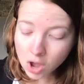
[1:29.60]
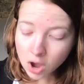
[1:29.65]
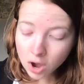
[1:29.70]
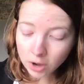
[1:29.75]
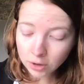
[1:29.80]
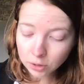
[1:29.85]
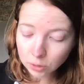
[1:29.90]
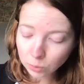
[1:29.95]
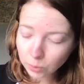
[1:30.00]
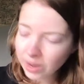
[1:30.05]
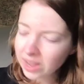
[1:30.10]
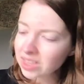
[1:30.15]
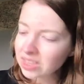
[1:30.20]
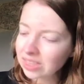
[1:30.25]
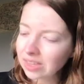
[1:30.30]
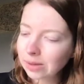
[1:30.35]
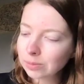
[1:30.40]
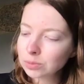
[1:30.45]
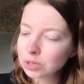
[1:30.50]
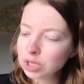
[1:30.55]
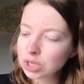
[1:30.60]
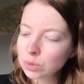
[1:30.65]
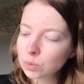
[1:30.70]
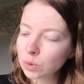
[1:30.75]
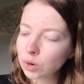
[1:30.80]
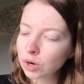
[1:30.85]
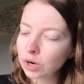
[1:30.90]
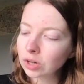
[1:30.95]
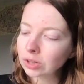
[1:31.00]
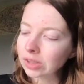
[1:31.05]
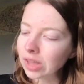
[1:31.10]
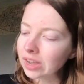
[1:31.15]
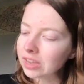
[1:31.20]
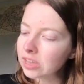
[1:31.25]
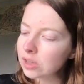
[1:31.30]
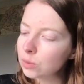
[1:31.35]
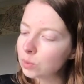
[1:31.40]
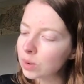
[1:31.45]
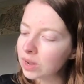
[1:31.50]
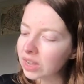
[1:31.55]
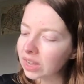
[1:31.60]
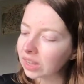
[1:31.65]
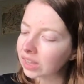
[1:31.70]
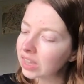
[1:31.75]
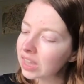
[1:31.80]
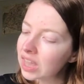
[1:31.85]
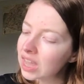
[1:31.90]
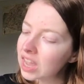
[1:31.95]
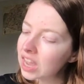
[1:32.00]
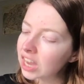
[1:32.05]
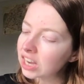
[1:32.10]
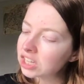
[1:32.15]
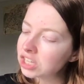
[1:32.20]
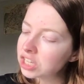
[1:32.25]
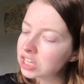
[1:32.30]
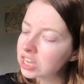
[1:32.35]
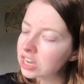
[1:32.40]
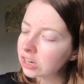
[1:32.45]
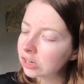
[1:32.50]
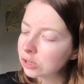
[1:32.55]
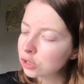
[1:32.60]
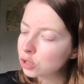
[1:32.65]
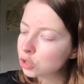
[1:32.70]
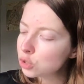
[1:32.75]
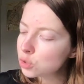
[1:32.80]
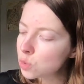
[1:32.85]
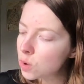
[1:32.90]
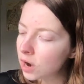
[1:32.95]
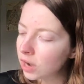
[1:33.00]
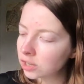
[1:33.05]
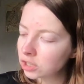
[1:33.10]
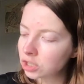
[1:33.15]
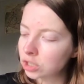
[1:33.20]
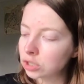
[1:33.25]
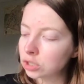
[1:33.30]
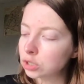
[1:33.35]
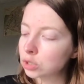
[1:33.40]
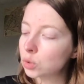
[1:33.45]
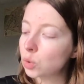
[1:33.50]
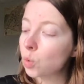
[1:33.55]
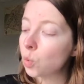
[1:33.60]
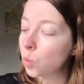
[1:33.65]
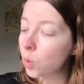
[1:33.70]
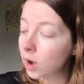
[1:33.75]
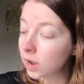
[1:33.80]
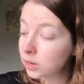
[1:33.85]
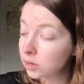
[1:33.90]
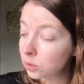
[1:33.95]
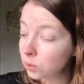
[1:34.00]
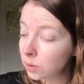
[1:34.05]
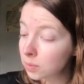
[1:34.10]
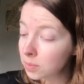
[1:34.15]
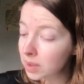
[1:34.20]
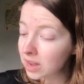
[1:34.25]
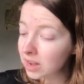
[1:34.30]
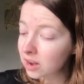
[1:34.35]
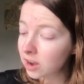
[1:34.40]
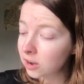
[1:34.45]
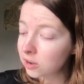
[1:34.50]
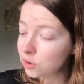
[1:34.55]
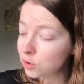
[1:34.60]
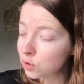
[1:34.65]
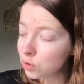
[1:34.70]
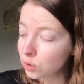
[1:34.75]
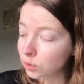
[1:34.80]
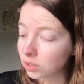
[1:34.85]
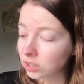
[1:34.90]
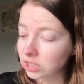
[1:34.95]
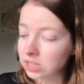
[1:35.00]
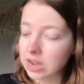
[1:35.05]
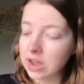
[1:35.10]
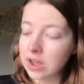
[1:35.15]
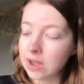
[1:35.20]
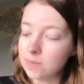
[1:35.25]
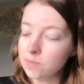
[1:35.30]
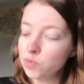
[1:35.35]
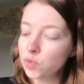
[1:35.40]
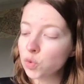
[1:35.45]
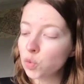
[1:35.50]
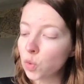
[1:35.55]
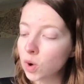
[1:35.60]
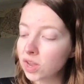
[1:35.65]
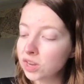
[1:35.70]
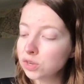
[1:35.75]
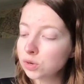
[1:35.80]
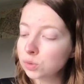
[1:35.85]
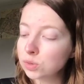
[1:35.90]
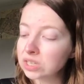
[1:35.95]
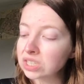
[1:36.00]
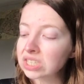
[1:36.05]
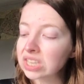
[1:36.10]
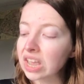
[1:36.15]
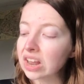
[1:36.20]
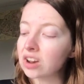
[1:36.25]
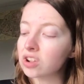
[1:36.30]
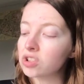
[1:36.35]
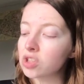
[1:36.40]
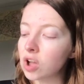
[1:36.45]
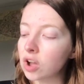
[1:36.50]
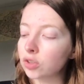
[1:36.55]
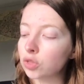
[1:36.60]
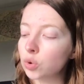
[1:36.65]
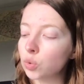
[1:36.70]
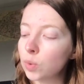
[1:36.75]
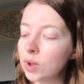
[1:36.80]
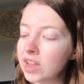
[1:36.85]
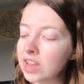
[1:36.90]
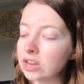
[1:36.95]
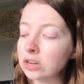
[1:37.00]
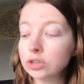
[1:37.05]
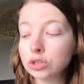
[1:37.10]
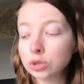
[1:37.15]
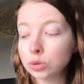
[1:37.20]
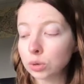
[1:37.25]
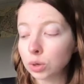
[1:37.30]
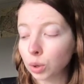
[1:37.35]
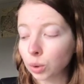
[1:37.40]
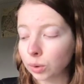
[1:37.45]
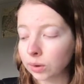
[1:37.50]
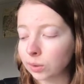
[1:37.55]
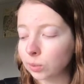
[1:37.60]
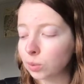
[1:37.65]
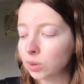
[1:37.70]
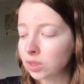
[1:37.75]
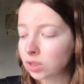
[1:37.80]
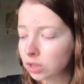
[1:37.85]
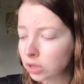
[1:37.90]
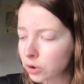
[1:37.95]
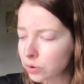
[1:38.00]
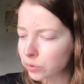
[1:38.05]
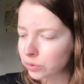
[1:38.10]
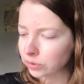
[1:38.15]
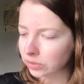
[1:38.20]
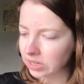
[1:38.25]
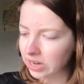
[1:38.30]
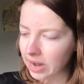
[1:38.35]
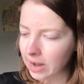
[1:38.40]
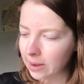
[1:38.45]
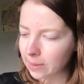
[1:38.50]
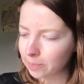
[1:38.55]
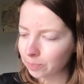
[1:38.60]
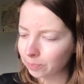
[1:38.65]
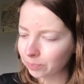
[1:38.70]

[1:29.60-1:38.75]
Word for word: On her right thumb, she wore her lucky ring, and she carried two watches, one to remain on New York time, one to reset along the way to agree with local time.